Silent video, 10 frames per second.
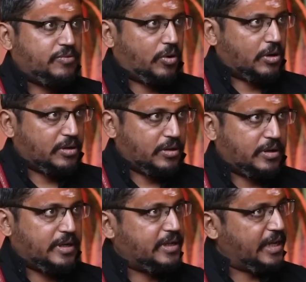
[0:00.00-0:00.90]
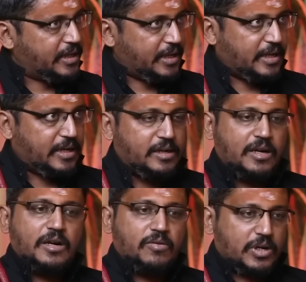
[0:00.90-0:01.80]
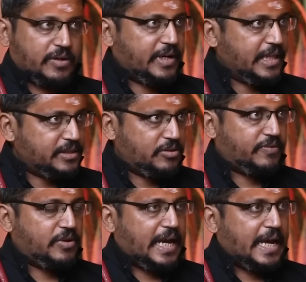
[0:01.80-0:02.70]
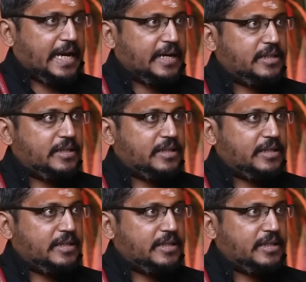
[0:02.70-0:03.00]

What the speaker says: water, and take care, and whatever else you have to add,